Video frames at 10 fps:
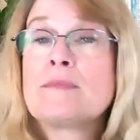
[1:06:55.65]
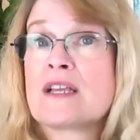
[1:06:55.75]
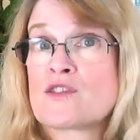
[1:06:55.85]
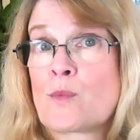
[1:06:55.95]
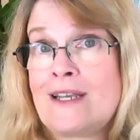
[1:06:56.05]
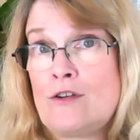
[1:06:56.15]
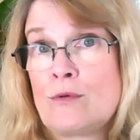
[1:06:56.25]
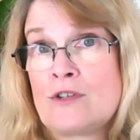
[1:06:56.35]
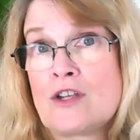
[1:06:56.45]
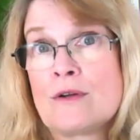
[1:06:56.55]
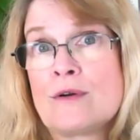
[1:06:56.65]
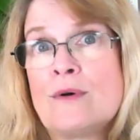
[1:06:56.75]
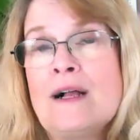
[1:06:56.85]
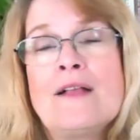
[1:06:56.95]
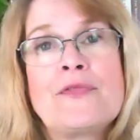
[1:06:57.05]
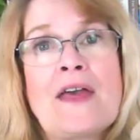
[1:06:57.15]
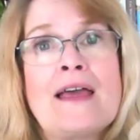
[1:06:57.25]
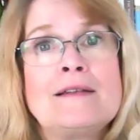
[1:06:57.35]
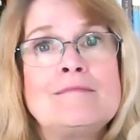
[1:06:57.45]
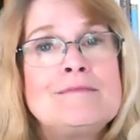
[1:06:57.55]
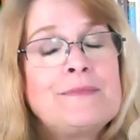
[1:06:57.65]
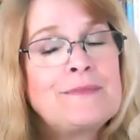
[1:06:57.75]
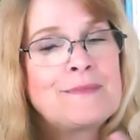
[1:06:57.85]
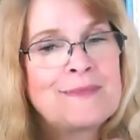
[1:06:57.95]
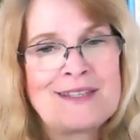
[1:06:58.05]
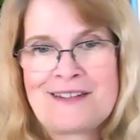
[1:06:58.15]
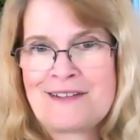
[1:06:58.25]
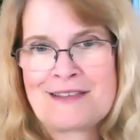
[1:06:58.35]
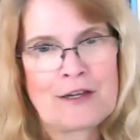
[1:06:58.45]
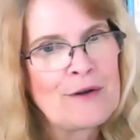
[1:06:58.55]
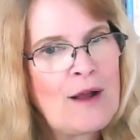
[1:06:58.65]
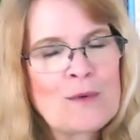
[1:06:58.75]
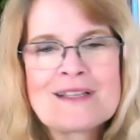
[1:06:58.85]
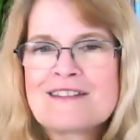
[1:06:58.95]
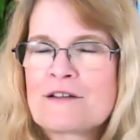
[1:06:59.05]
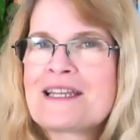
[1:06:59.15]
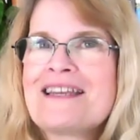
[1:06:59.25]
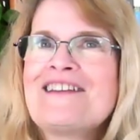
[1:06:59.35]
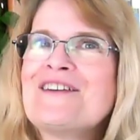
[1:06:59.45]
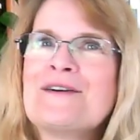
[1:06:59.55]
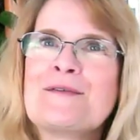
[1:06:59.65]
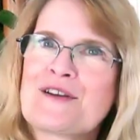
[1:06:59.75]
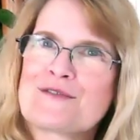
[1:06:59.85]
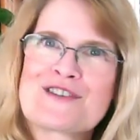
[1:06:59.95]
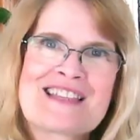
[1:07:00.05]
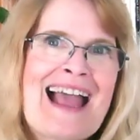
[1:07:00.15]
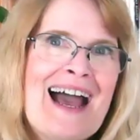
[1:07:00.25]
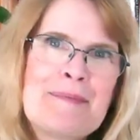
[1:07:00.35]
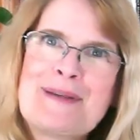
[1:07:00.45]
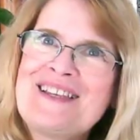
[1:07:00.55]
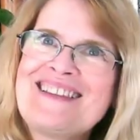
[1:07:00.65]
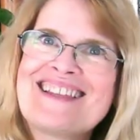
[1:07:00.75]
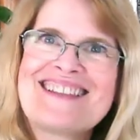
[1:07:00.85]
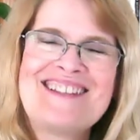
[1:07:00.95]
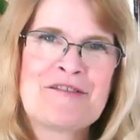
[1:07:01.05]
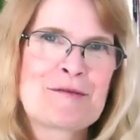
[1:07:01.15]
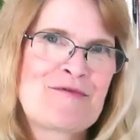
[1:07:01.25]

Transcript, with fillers: Because when you do, then they're not really looking at you. They're just happy that you're